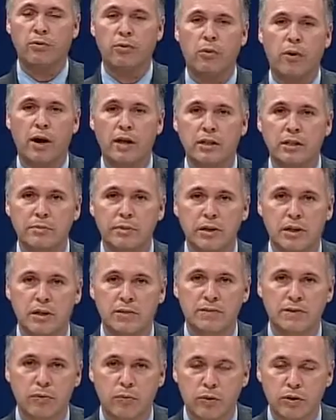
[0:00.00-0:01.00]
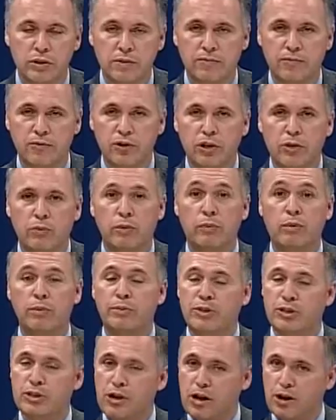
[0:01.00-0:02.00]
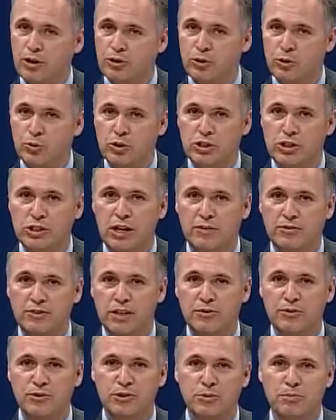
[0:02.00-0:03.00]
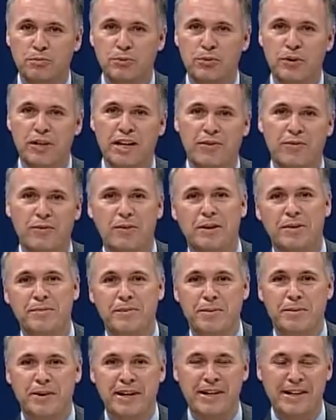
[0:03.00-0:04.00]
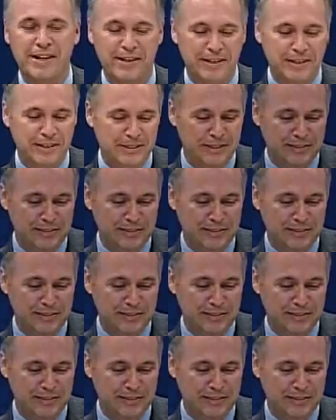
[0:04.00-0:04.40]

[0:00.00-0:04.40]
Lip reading: Thank you for watching, because if it wasn't for you, we would be talking to ourselves. Have a super week, everyone. Bye-bye.